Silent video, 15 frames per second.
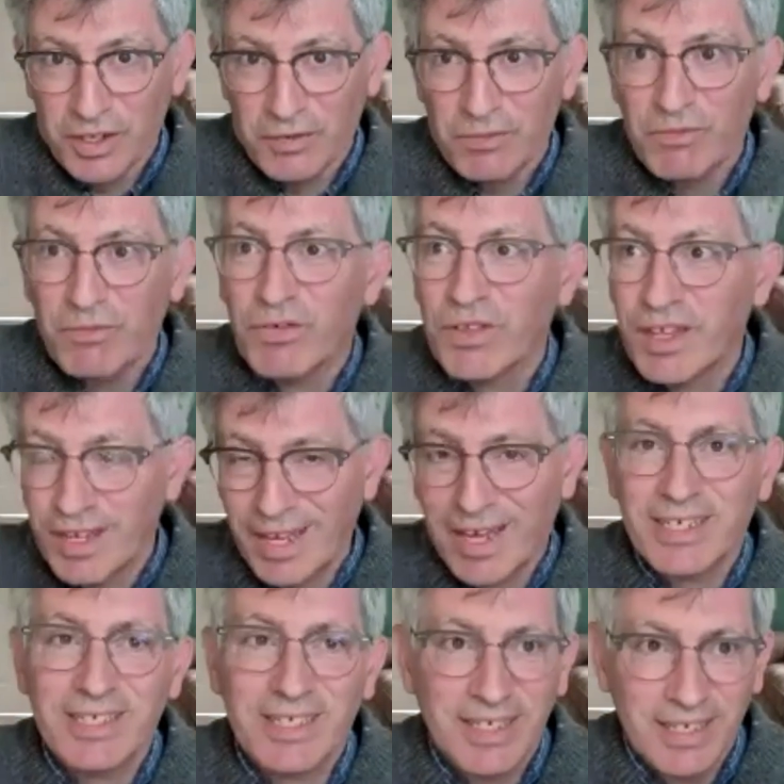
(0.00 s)
for the
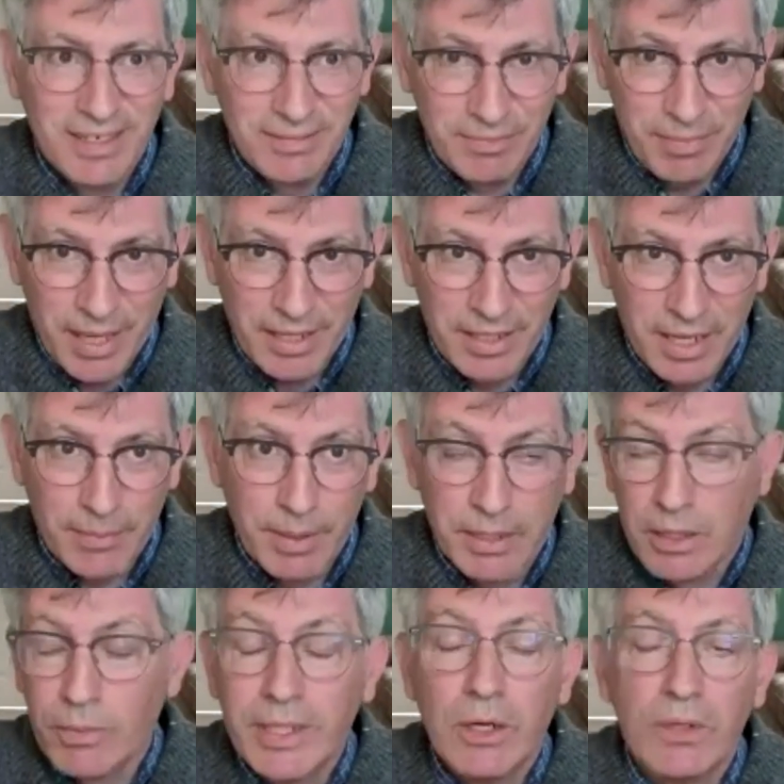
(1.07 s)
next pandemic
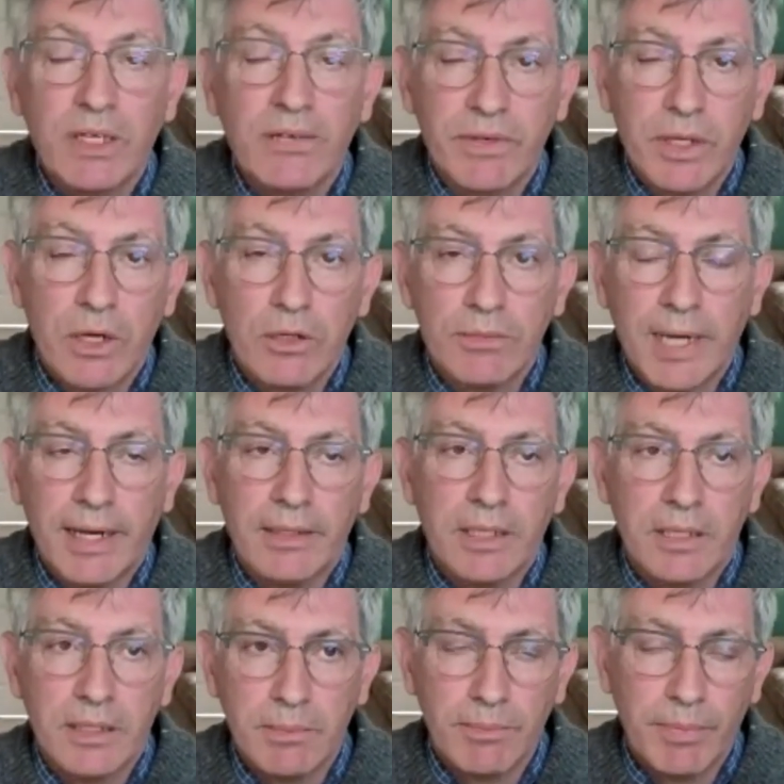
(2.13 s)
that we don't even know about.
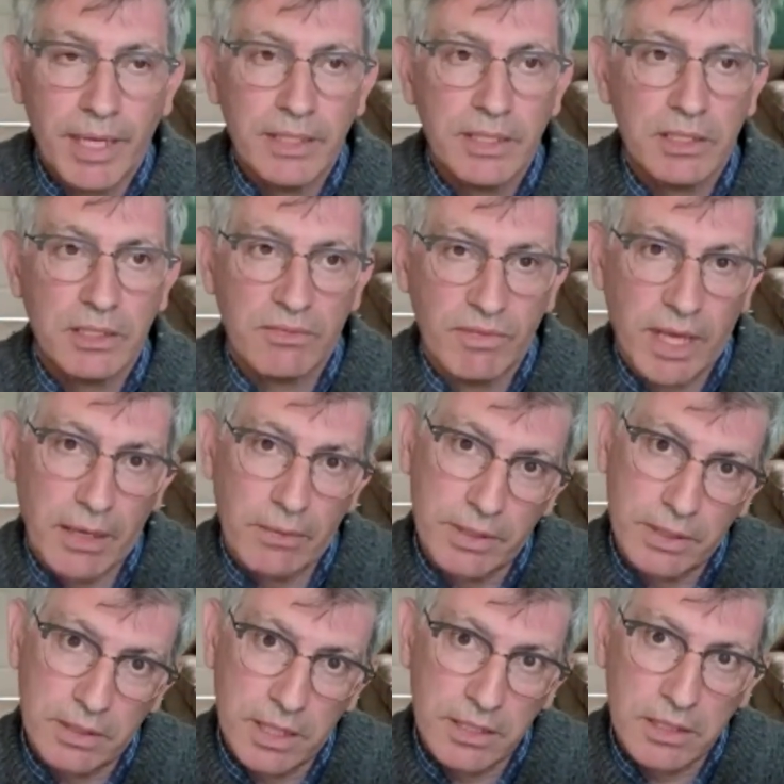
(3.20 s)
And the basis of that
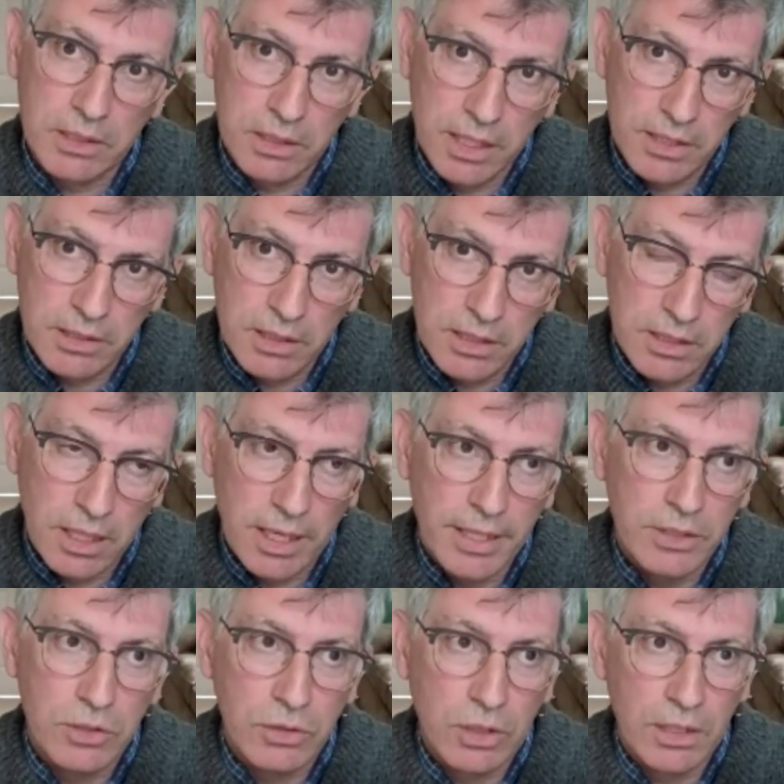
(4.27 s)
was let's
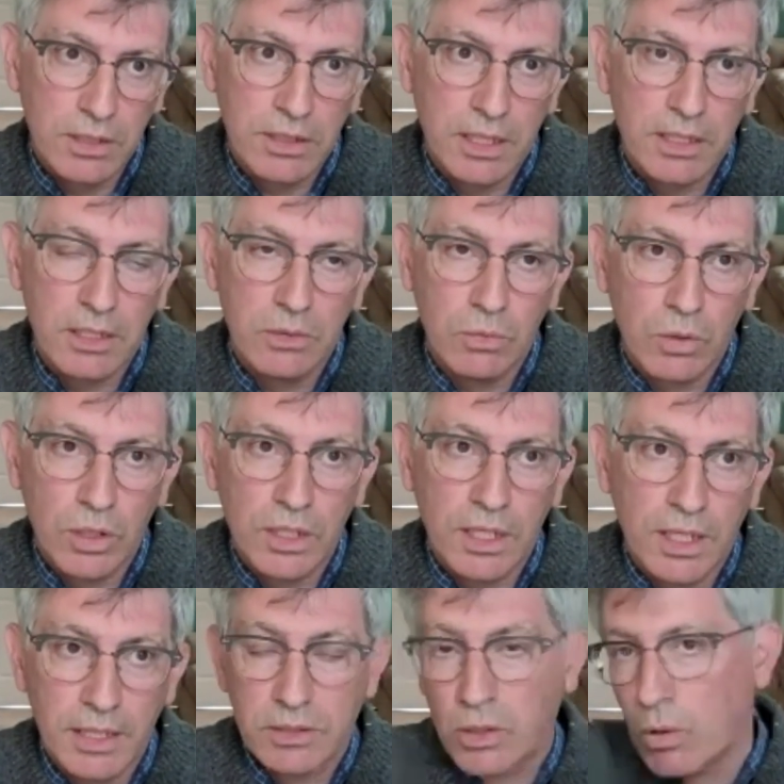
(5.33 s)
design drugs that can work
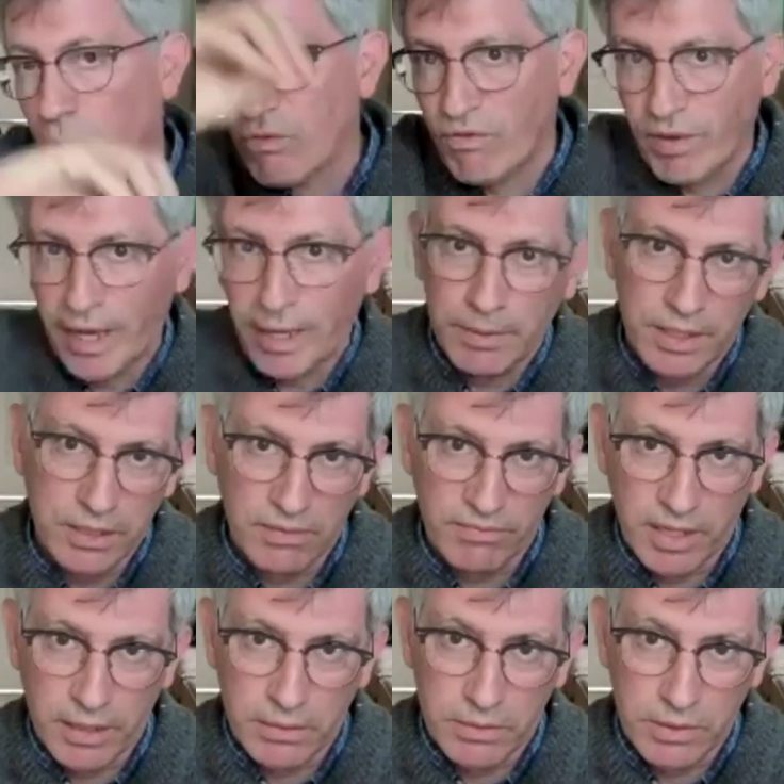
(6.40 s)
against whole families of
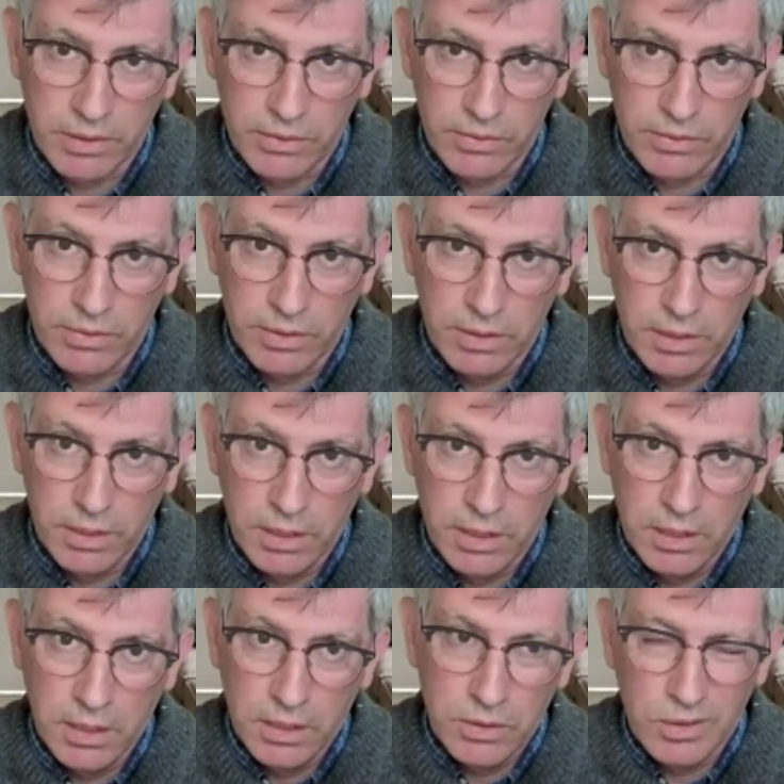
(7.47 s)
viruses.
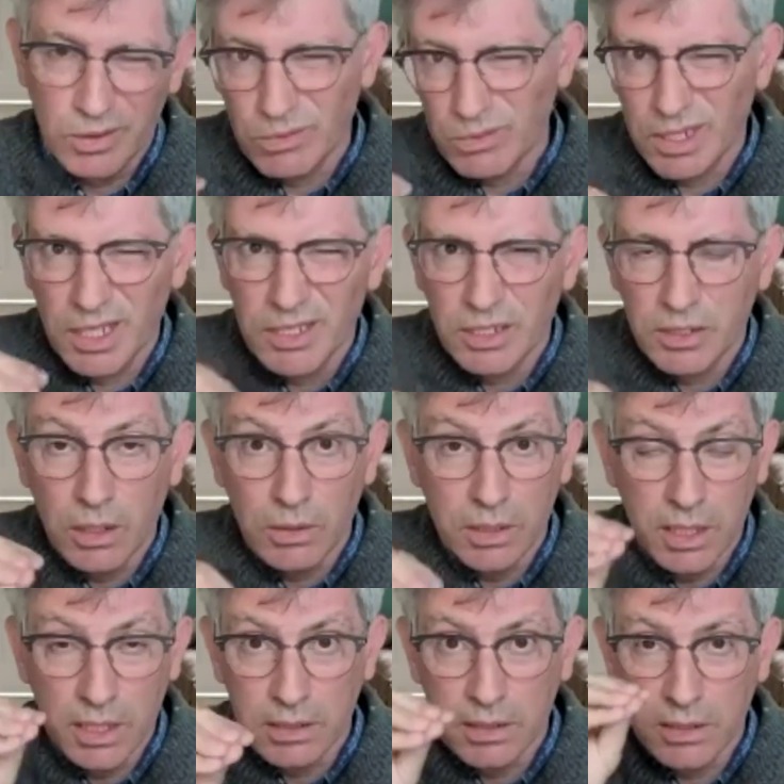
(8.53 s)
So you don't need to know
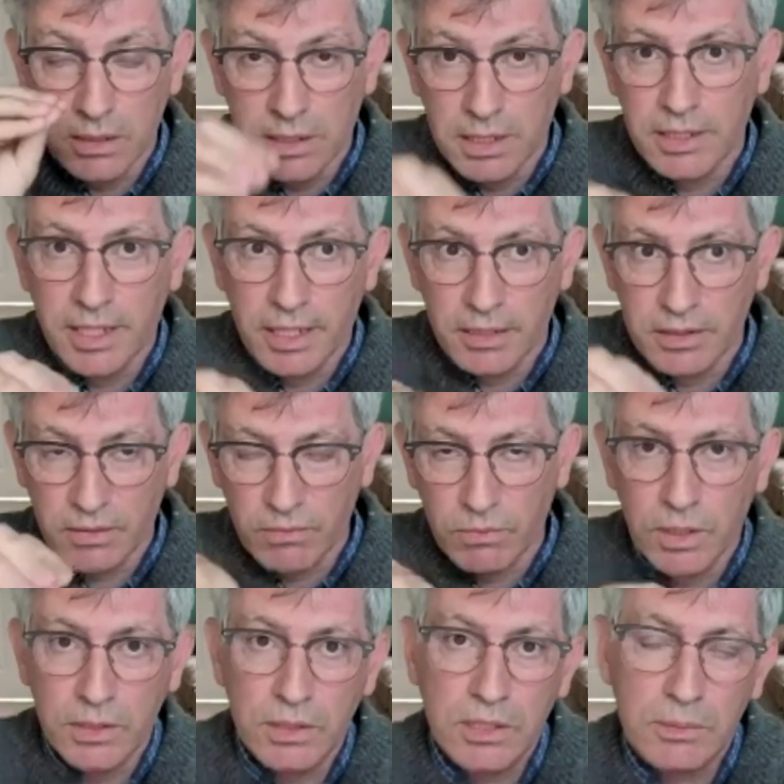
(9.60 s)
the details of
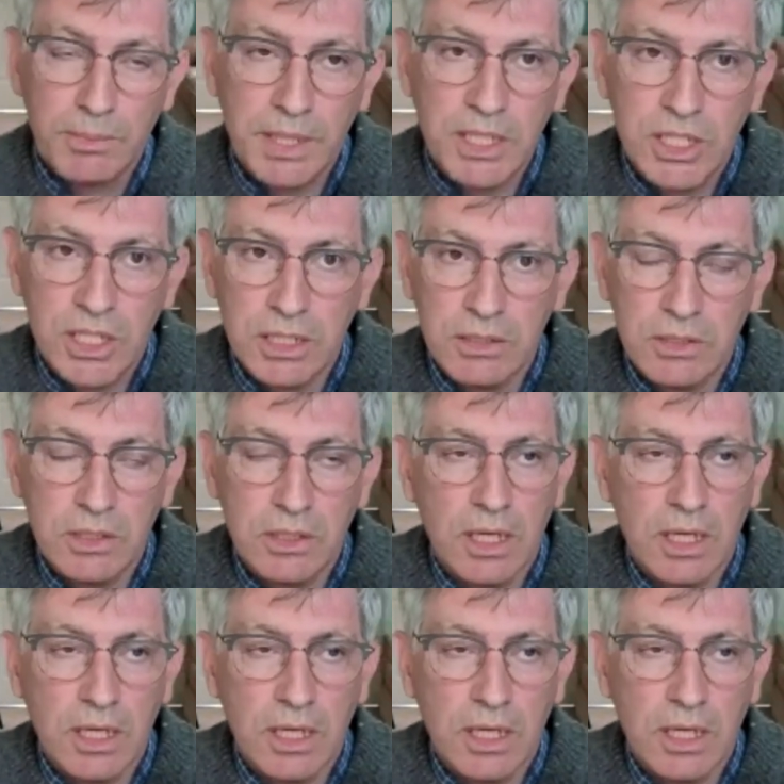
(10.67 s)
one species.